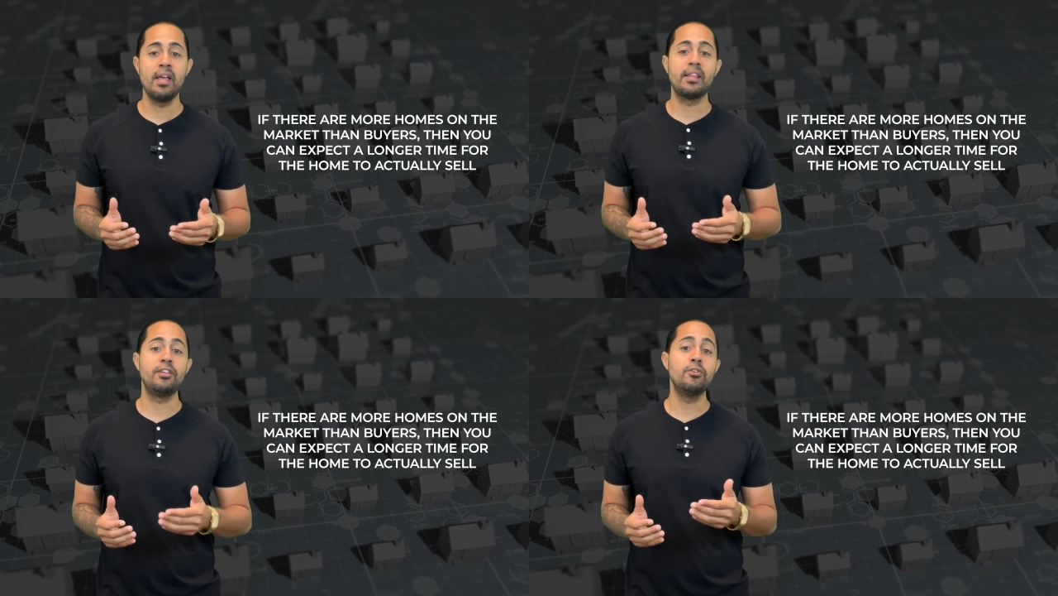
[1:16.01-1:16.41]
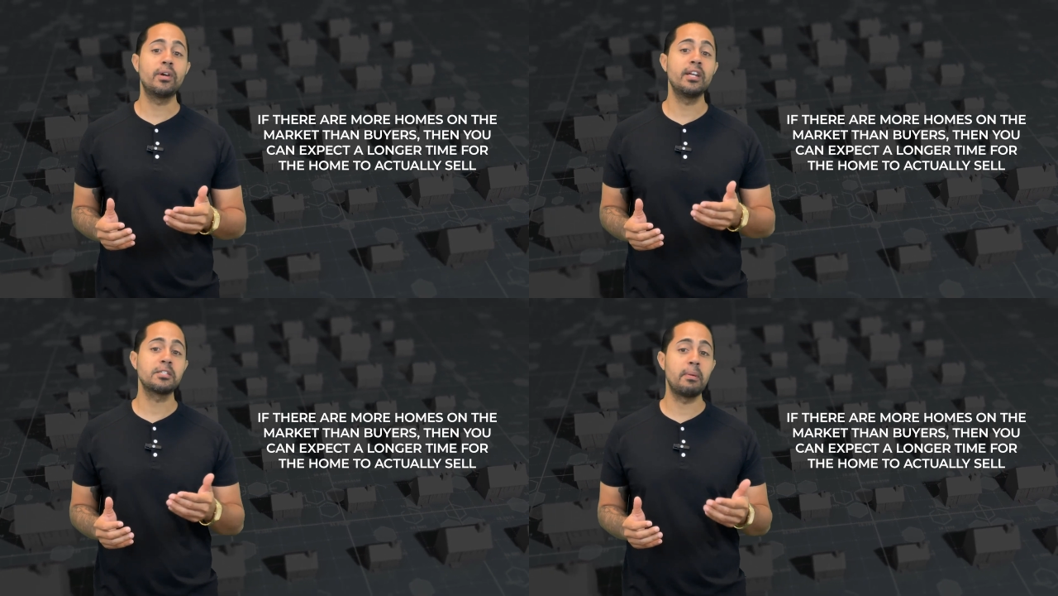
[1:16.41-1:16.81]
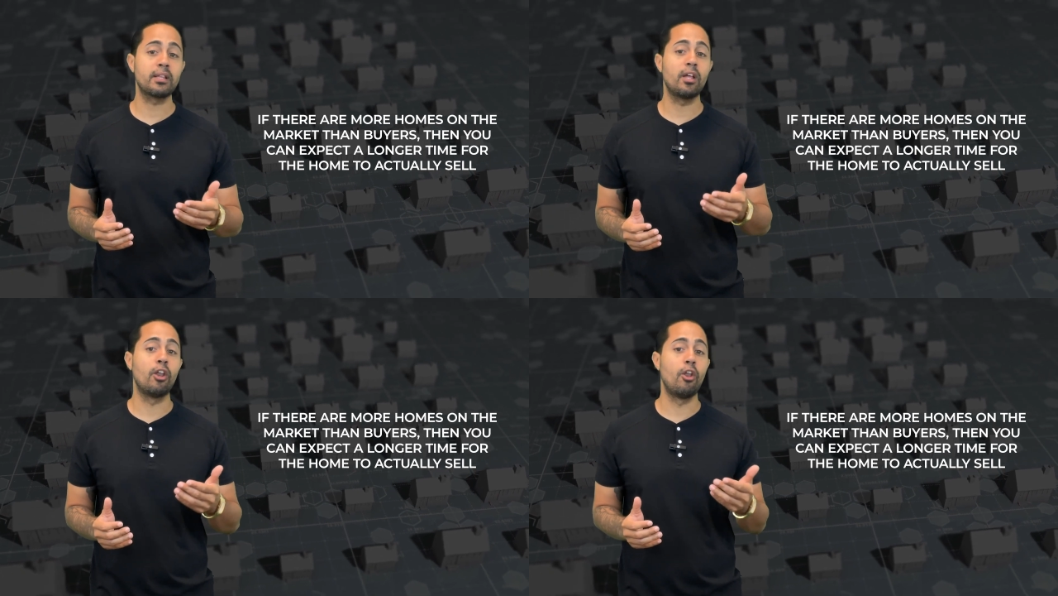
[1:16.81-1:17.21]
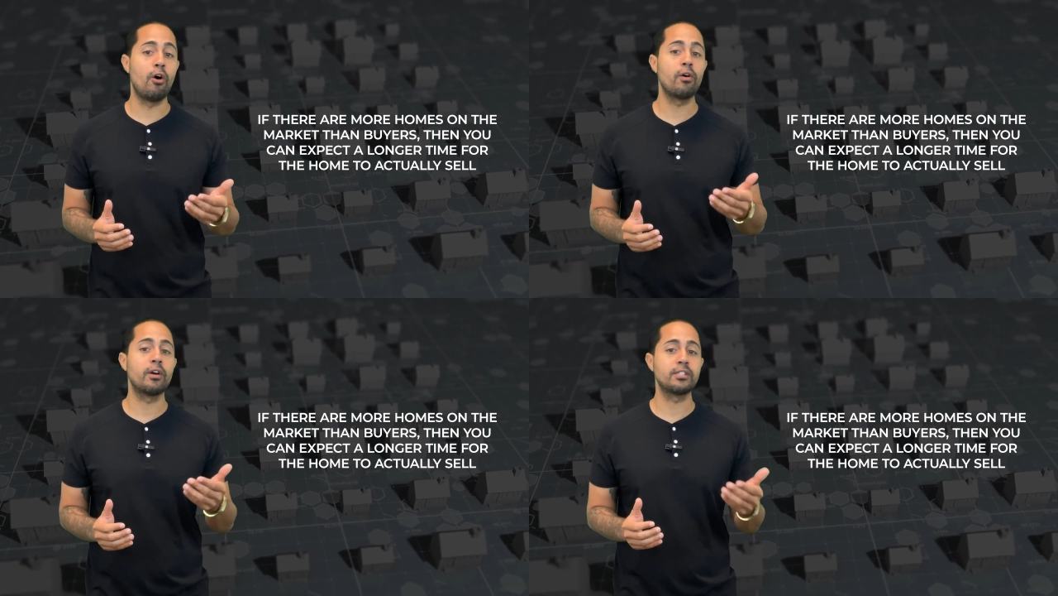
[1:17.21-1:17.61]
then you can expect a
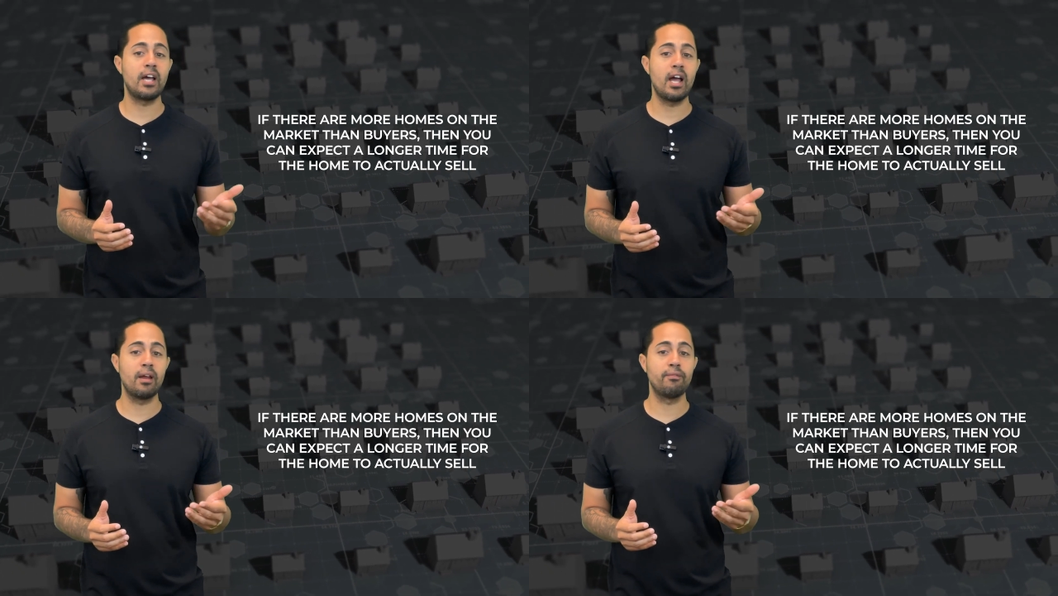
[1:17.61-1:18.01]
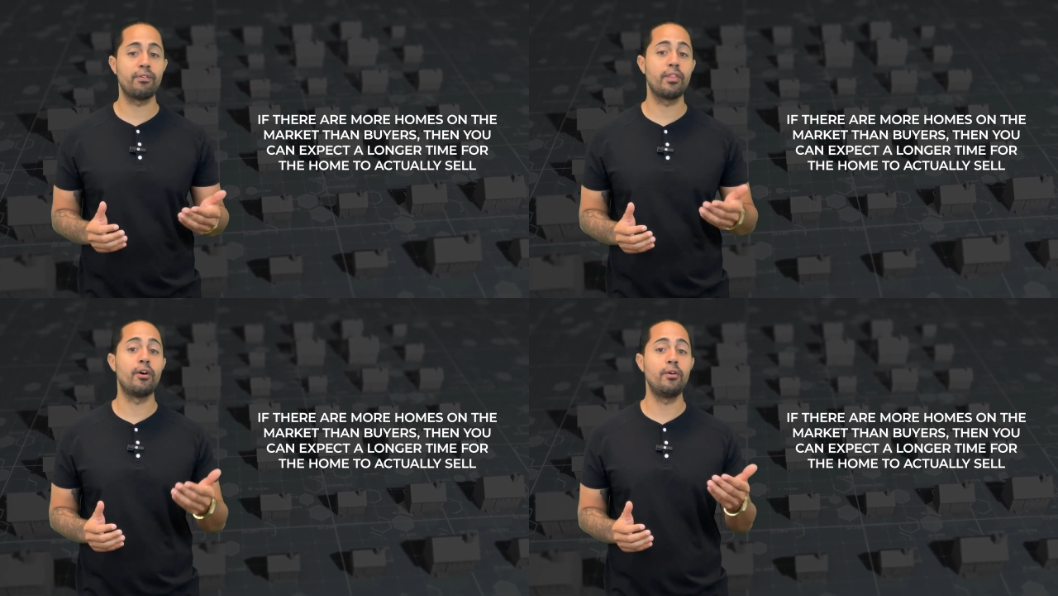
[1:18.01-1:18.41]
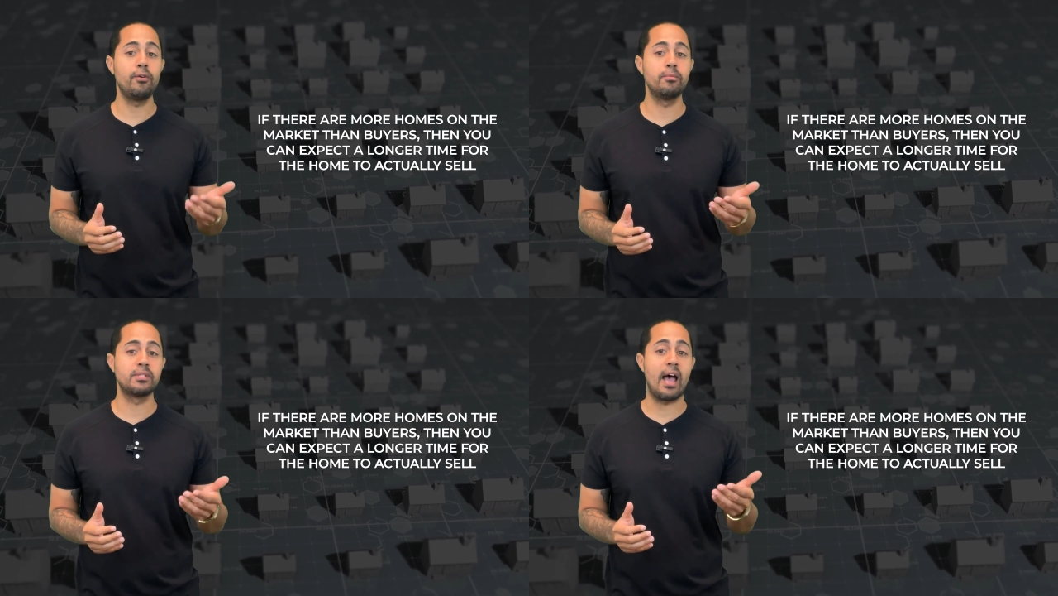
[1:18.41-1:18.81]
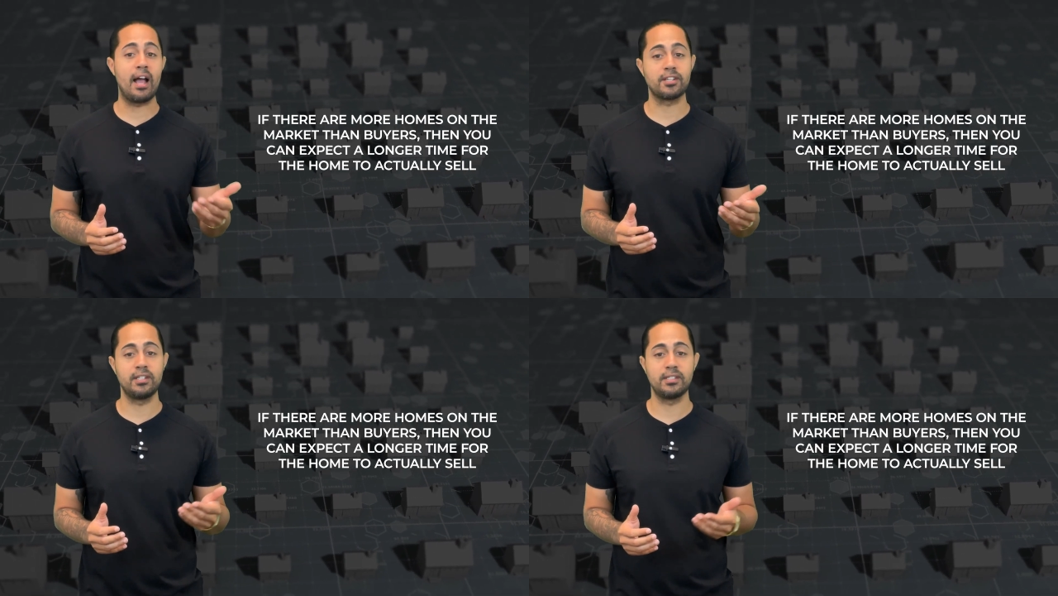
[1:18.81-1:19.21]
longer time for the home to
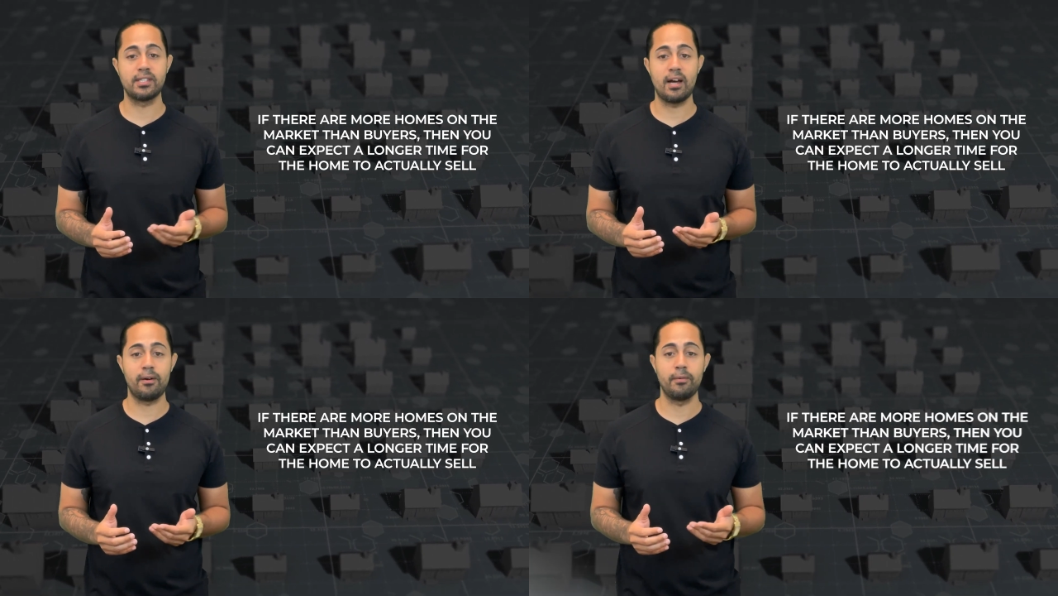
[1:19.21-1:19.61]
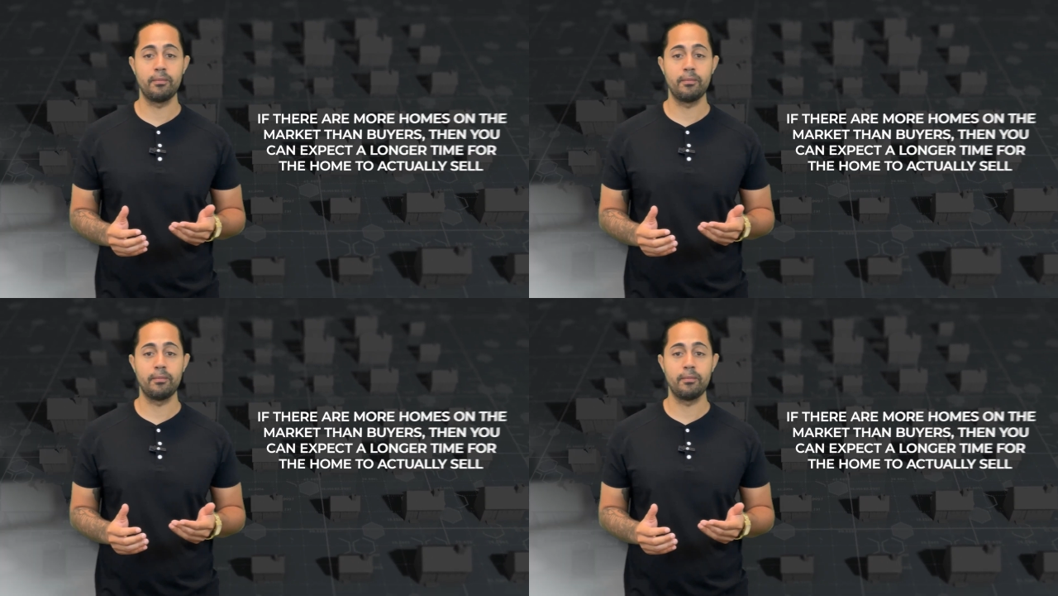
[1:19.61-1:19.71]
actually sell.